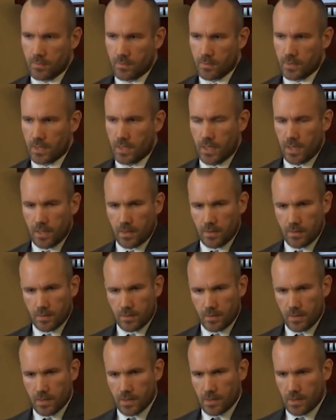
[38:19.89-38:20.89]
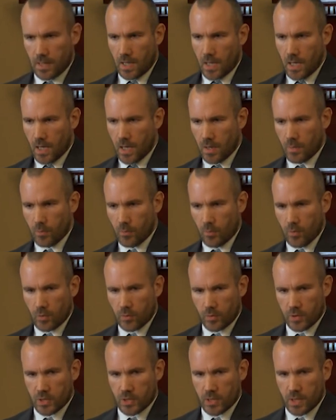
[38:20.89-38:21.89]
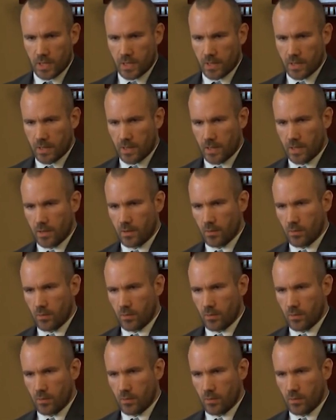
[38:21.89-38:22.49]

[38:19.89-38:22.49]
say, Islam or Christianity